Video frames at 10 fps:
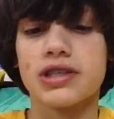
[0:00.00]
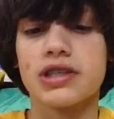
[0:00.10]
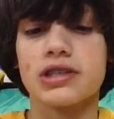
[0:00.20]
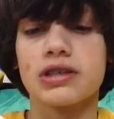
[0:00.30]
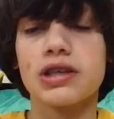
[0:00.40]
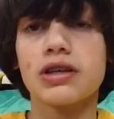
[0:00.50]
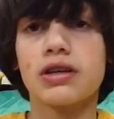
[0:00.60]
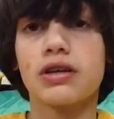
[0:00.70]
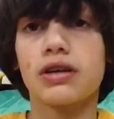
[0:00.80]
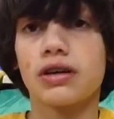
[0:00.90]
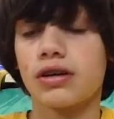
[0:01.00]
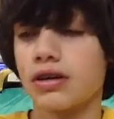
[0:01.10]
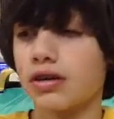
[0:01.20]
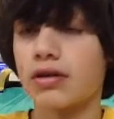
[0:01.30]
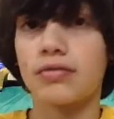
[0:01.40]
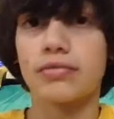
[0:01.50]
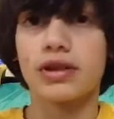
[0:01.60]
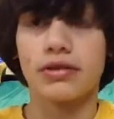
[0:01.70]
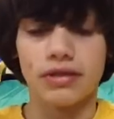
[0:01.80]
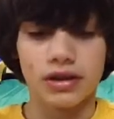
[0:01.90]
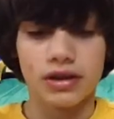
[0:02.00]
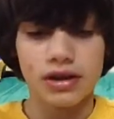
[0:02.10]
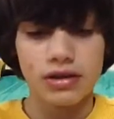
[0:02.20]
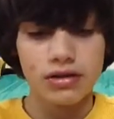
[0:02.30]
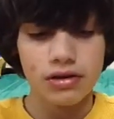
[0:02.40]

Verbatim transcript: easily. Put that right there.